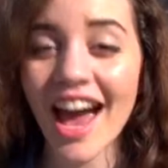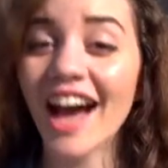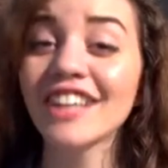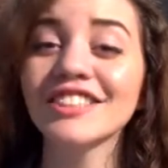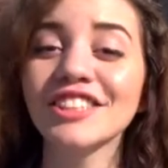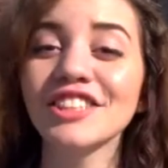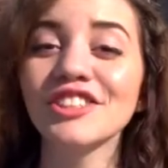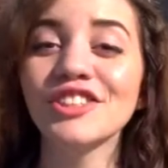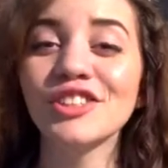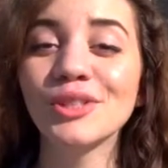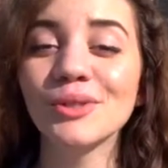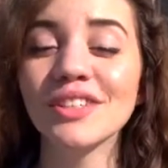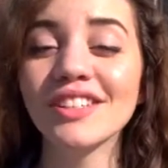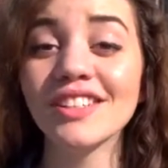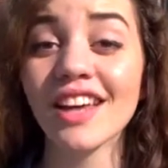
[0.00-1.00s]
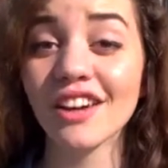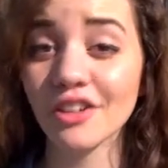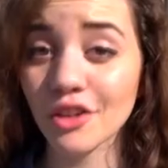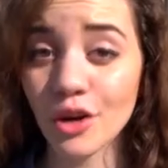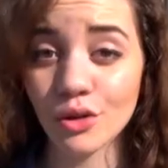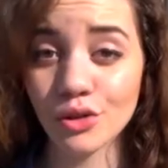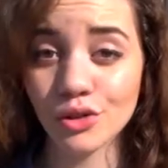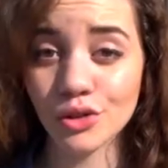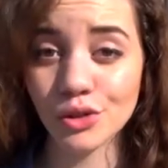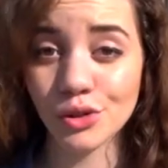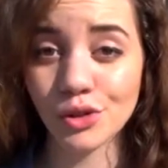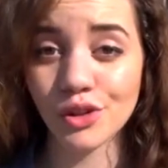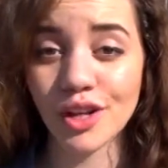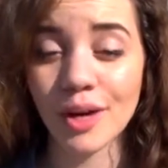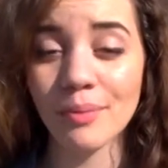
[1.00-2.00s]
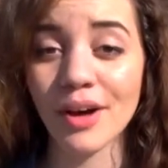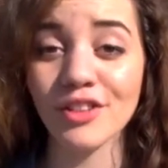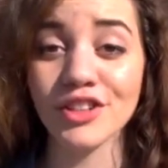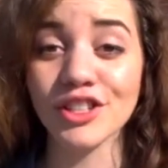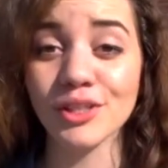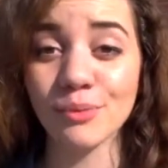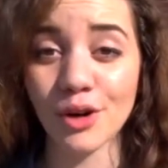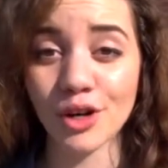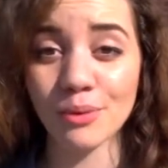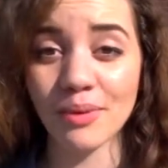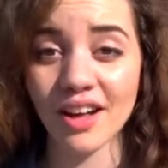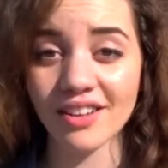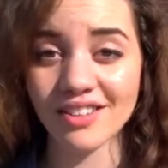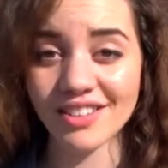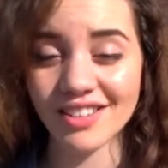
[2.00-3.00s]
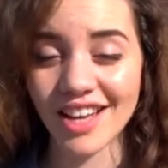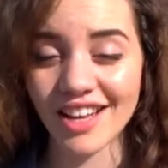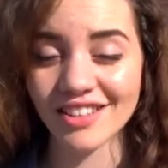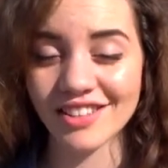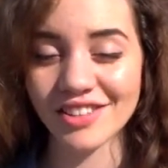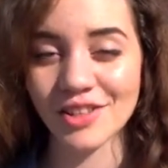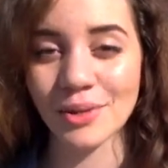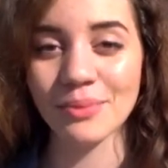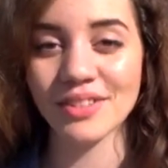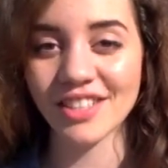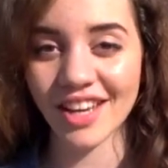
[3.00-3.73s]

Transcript: asking students at a local school about the Smarter Balanced tests they'll be